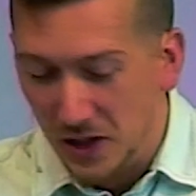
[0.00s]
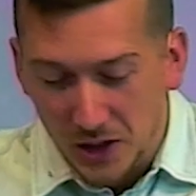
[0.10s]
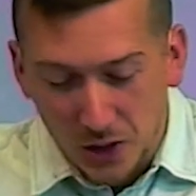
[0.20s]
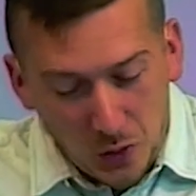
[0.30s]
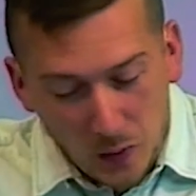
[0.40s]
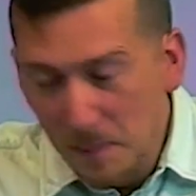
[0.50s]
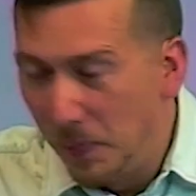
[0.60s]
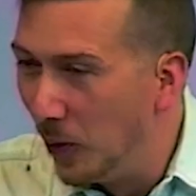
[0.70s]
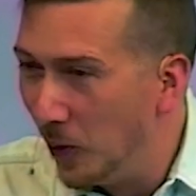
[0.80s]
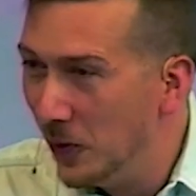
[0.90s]
quit
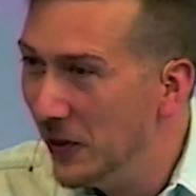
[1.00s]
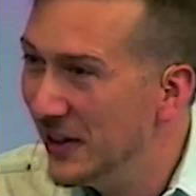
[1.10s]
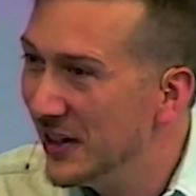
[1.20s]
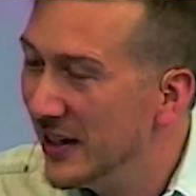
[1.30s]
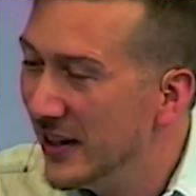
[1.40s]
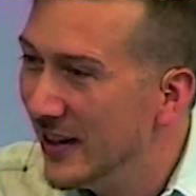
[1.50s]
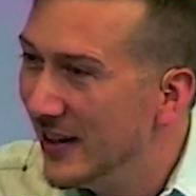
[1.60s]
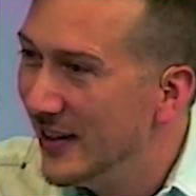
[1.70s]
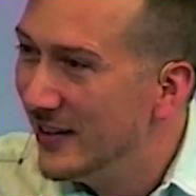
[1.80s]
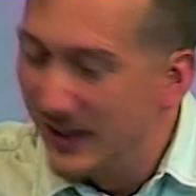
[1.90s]
porn,
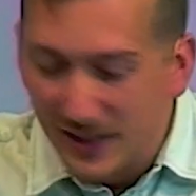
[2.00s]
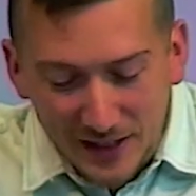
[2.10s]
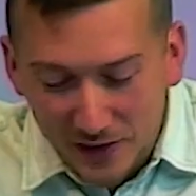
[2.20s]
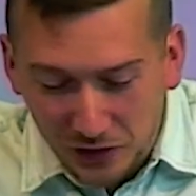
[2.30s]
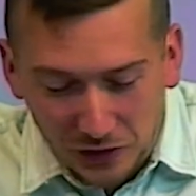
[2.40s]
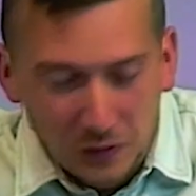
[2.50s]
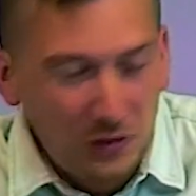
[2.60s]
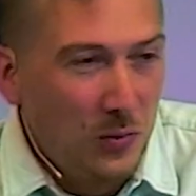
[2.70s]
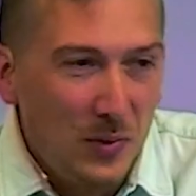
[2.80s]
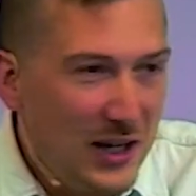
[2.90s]
delete the
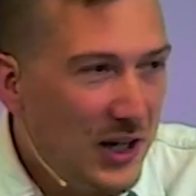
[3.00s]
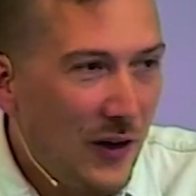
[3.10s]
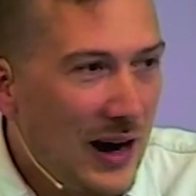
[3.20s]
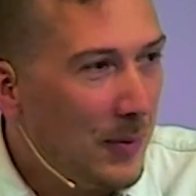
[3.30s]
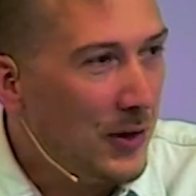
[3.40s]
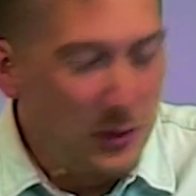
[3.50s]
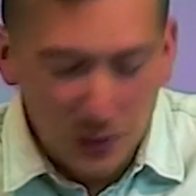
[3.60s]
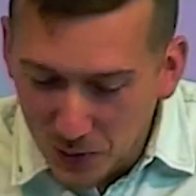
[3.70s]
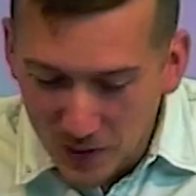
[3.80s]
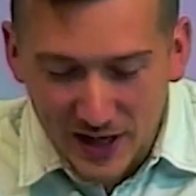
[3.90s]
social media app that you
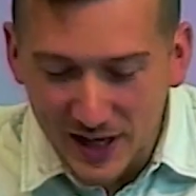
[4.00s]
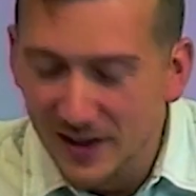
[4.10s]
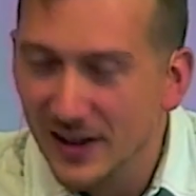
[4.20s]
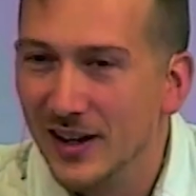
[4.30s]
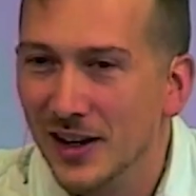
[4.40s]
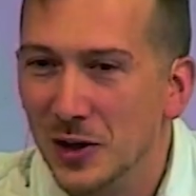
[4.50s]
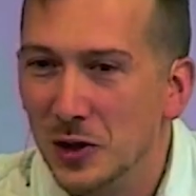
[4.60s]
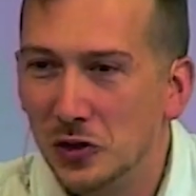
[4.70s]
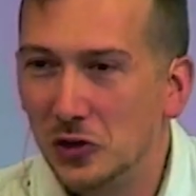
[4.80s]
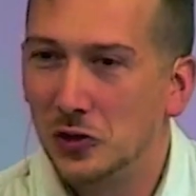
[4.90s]
don't need,
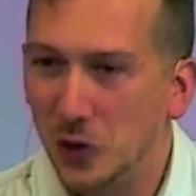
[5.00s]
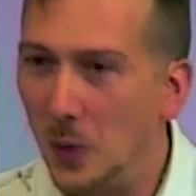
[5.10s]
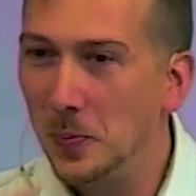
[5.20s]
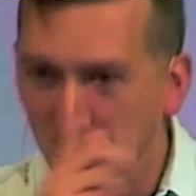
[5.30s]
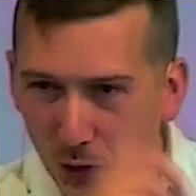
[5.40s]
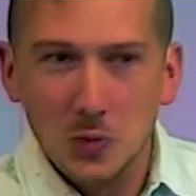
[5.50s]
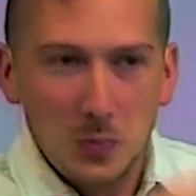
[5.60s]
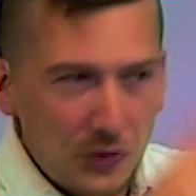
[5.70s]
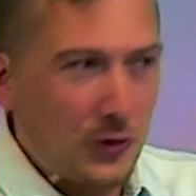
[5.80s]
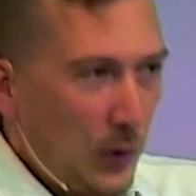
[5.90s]
stop doom
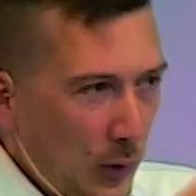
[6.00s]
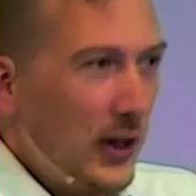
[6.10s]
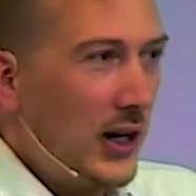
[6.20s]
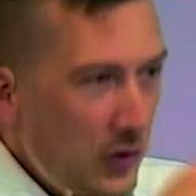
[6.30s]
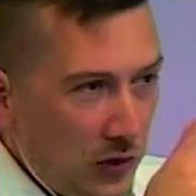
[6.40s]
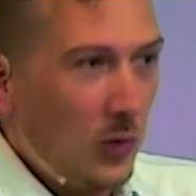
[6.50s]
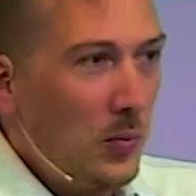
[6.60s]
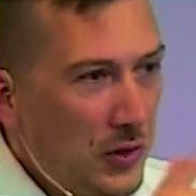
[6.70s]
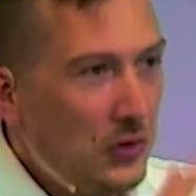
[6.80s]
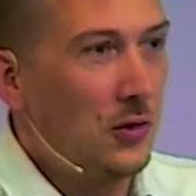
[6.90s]
scrolling and
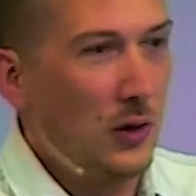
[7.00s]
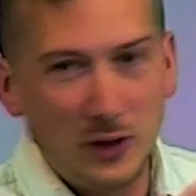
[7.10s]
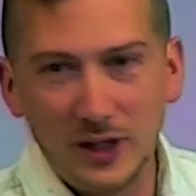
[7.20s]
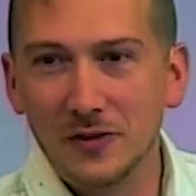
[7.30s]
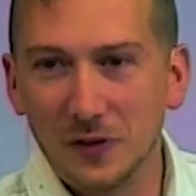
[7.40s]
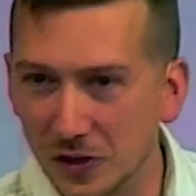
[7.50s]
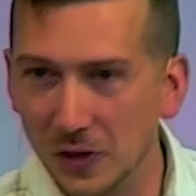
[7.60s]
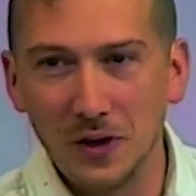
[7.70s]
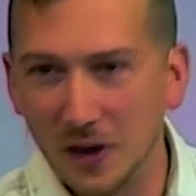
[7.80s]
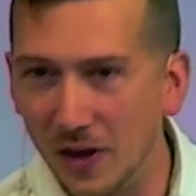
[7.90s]
zombie scrolling for two
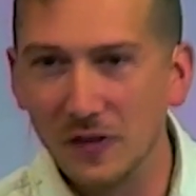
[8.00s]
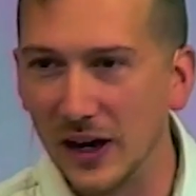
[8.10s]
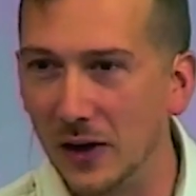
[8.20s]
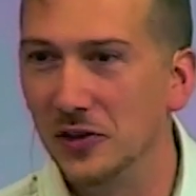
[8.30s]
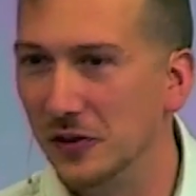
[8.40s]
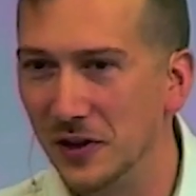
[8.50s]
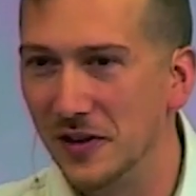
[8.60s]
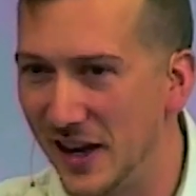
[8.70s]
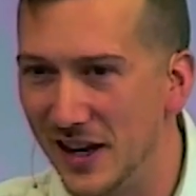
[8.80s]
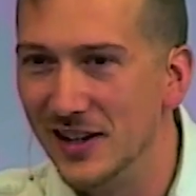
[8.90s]
and a half hours of your
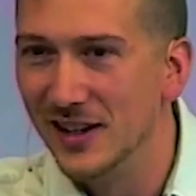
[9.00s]
day.